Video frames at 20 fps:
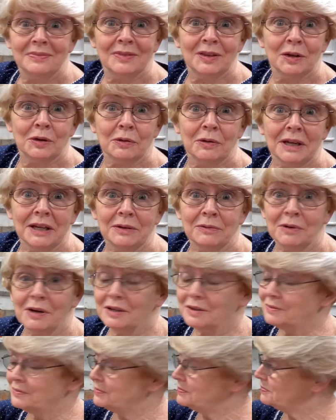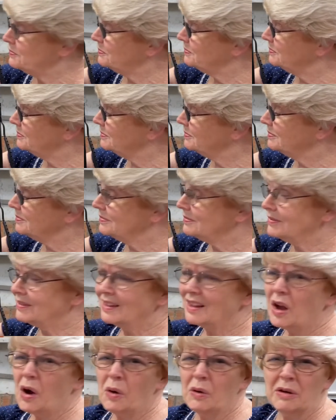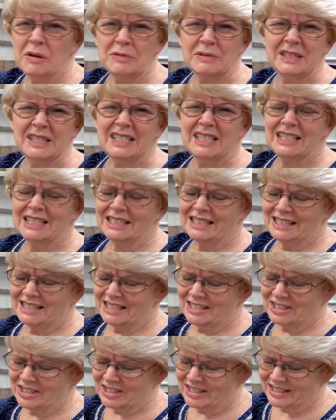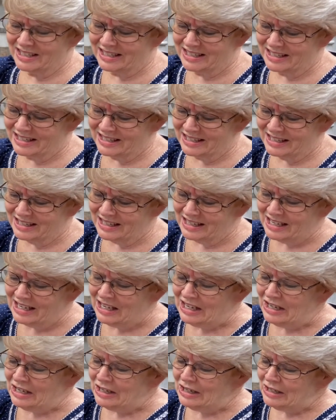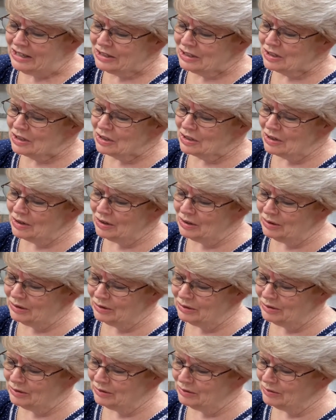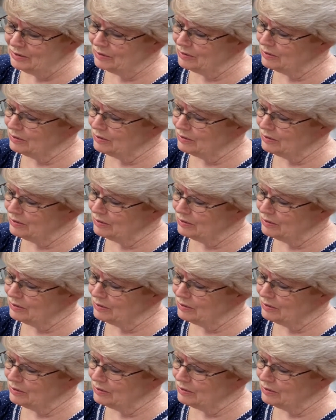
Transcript: the green one. Oh, it was delicious. So,